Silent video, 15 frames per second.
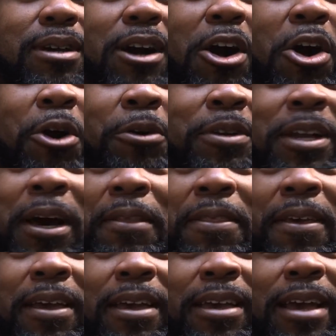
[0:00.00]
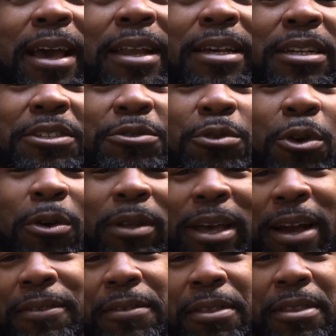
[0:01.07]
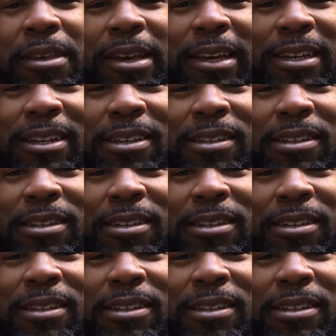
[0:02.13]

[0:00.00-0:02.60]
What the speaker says: own nothing and control everything.